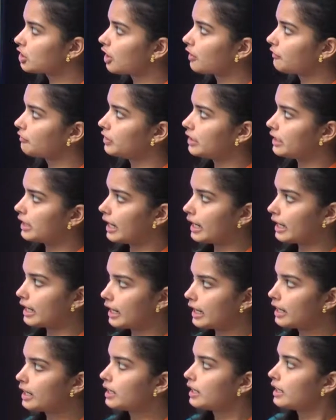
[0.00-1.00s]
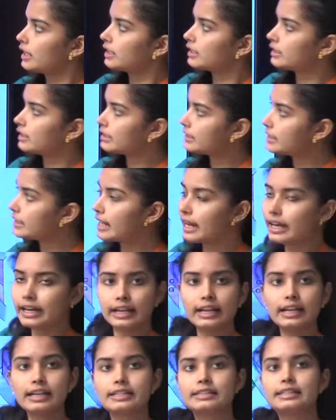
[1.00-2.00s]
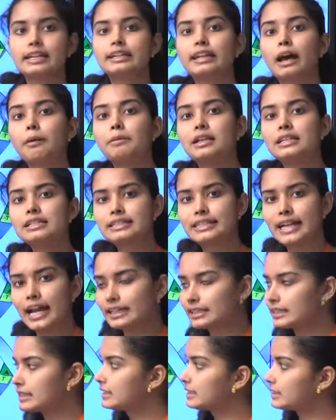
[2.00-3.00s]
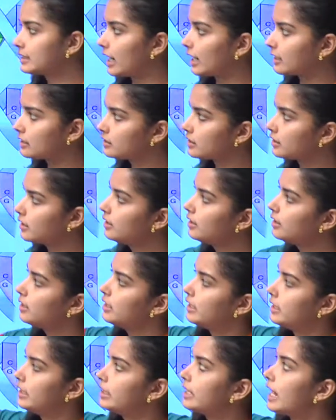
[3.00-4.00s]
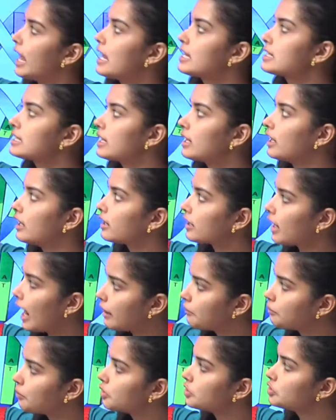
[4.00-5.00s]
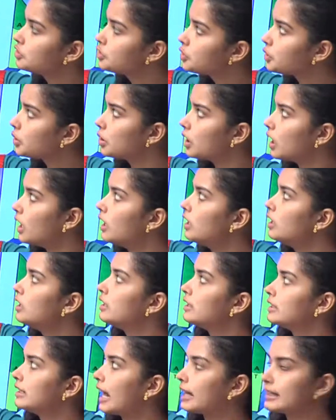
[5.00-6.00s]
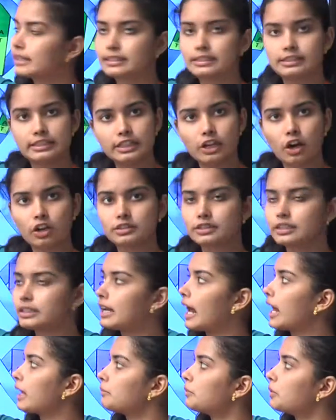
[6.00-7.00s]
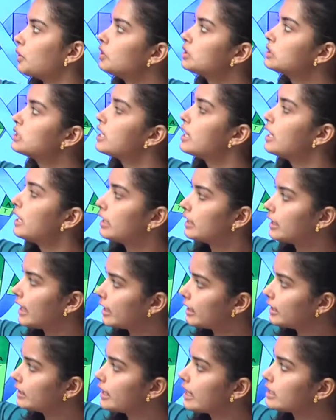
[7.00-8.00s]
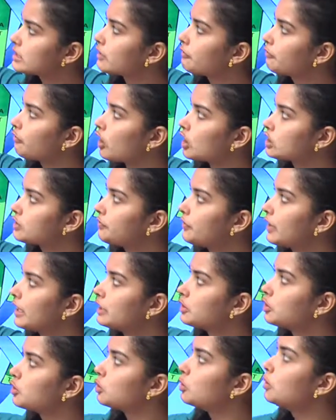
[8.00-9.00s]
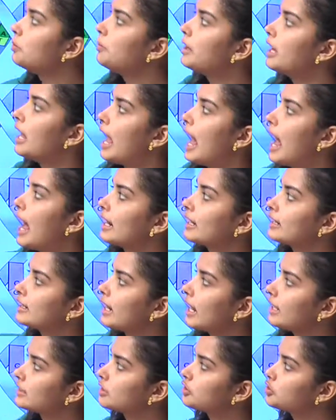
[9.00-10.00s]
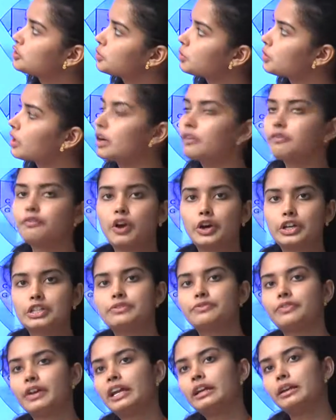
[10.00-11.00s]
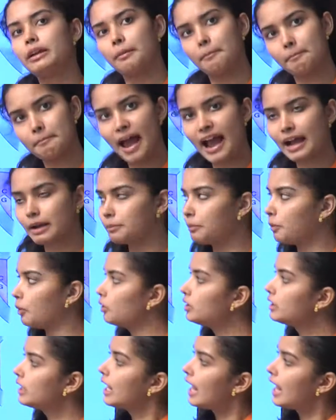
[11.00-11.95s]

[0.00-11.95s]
of DNA. DNA is a double stranded structure. It has a ribose sugar, that is deoxyribose. Then it has a phosphate group and it has a sugar phosphate backbone,